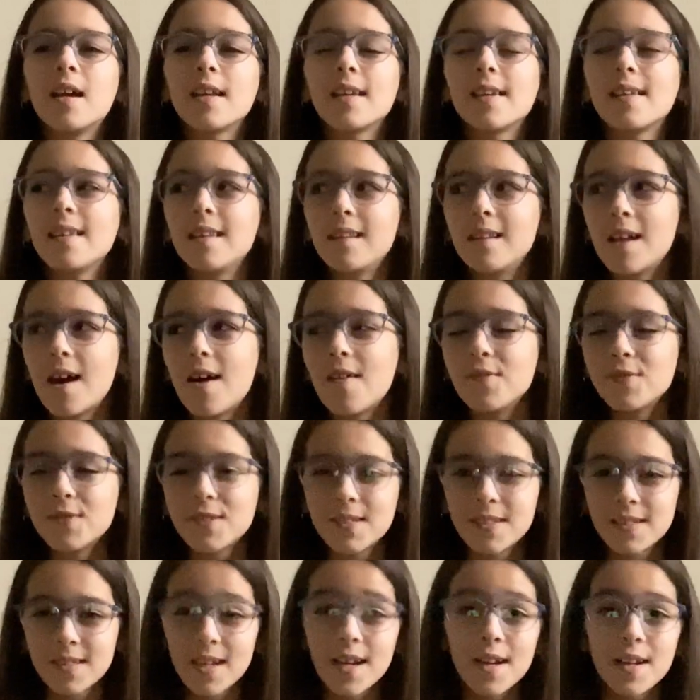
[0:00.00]
He loves
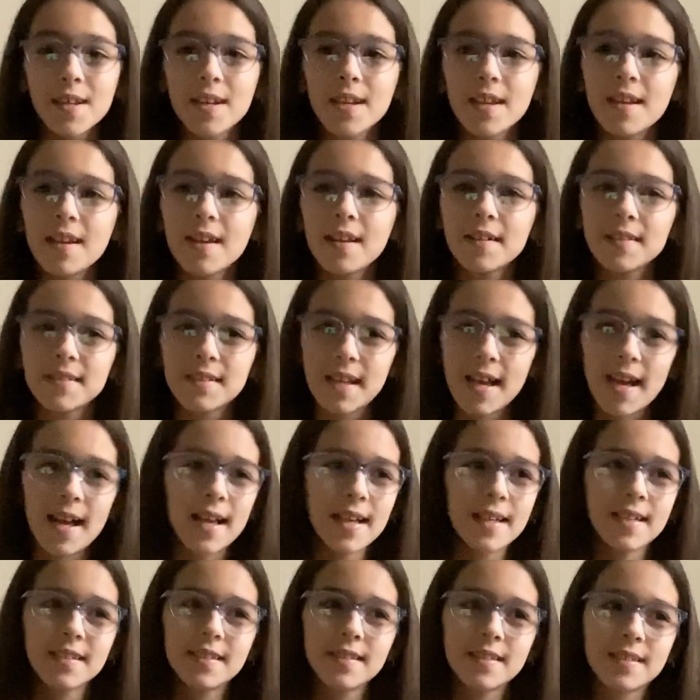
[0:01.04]
studying,
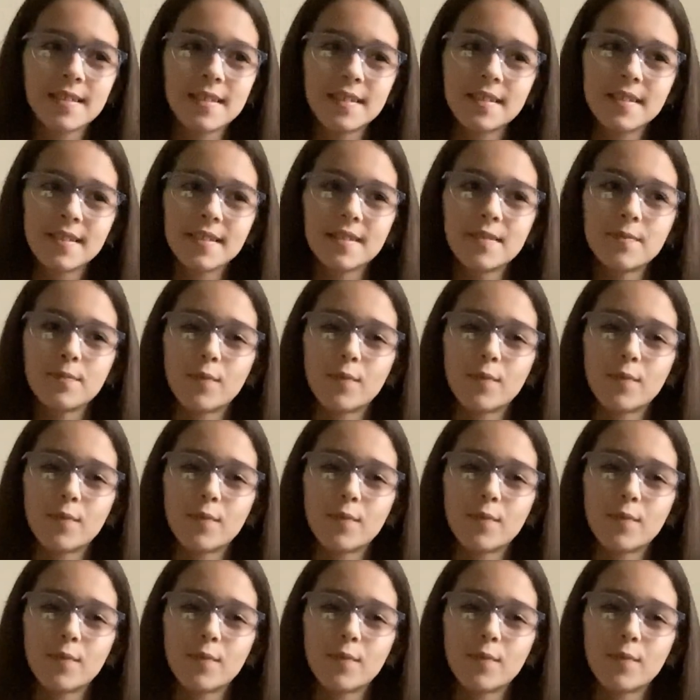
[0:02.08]
tests,